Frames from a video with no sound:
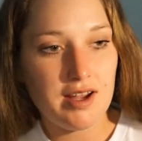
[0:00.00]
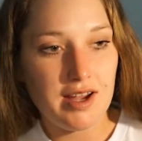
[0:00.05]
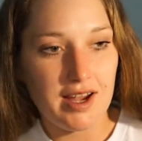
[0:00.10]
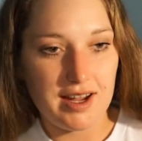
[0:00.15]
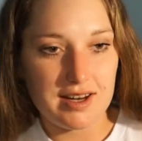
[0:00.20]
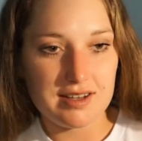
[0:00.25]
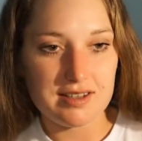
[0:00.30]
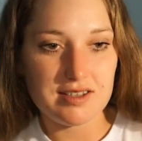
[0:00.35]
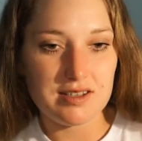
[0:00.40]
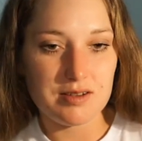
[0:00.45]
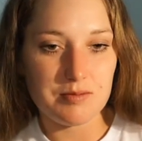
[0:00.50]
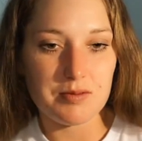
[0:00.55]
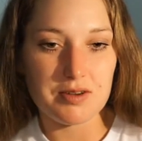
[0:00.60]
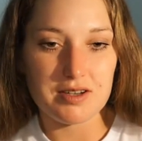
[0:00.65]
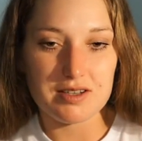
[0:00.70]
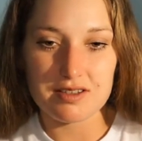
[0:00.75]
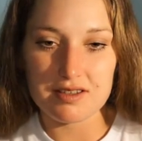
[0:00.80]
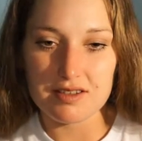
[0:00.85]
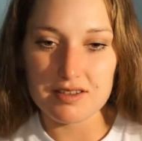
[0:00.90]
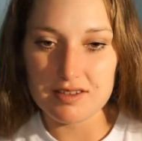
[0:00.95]

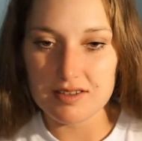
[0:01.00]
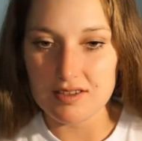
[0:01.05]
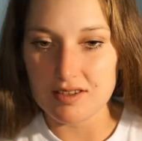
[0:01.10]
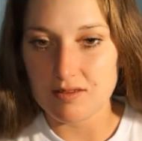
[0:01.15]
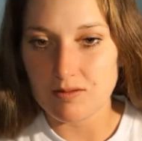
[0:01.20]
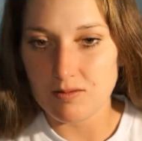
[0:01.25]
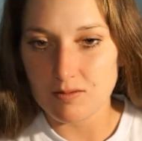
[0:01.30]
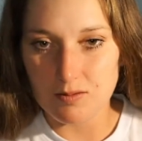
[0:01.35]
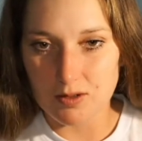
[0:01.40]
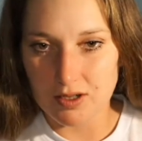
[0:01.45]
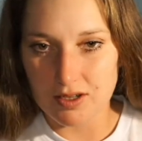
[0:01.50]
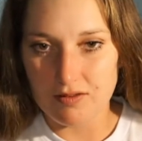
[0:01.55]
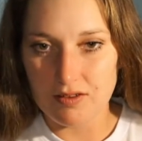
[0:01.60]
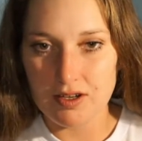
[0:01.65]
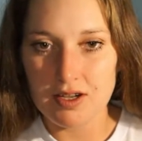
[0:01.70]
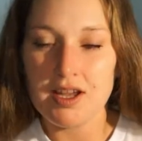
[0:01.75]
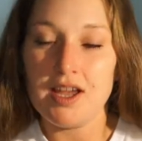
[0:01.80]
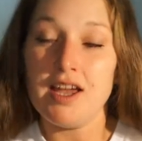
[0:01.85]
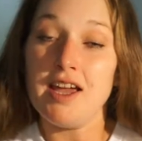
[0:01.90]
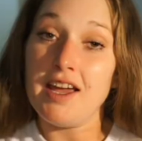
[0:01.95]
antidepressants and whatever.
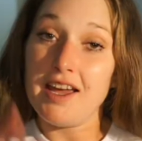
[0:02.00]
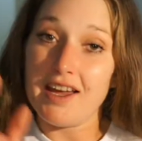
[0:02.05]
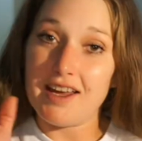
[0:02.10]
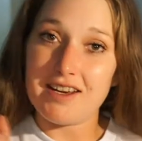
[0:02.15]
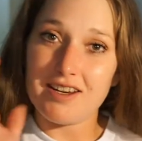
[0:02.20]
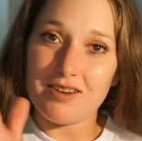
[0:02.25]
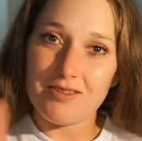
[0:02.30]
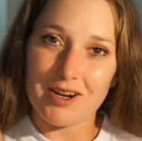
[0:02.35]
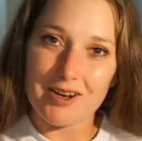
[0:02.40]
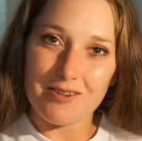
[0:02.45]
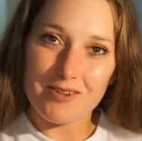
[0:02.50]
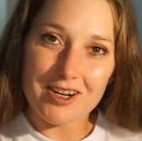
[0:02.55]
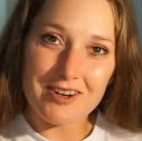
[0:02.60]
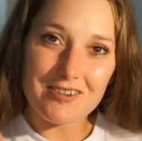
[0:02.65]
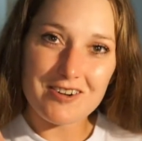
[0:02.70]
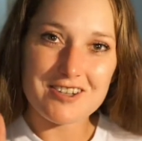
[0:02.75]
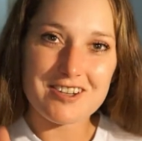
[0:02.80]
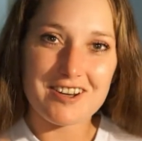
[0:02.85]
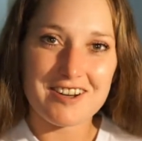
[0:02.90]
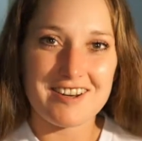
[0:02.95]
Anyway, what I
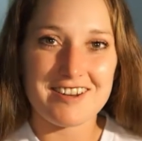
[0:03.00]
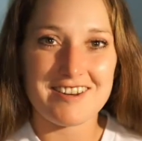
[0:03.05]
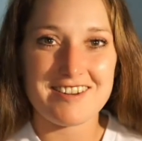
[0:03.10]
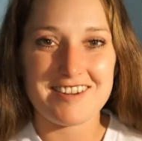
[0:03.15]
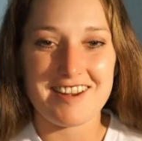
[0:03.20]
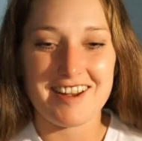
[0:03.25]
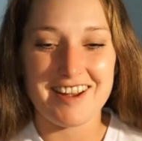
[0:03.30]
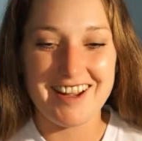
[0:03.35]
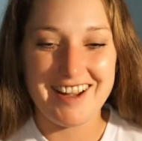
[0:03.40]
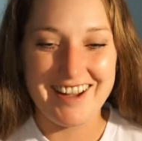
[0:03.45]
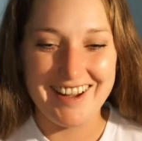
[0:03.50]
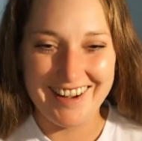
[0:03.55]
was gonna say